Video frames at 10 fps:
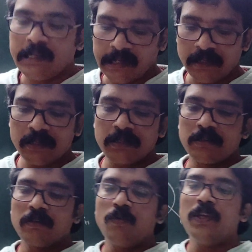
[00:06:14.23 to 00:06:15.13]

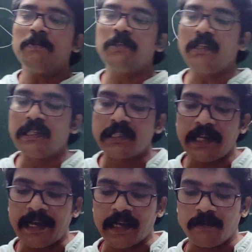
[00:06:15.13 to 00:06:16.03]
Yes, we observe this
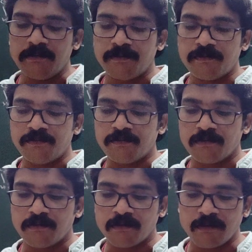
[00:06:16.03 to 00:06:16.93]
diagram.
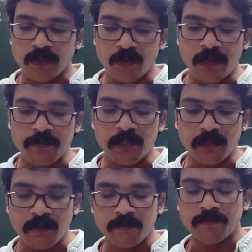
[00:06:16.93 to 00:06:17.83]
We
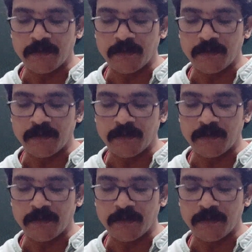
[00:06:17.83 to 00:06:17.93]
observe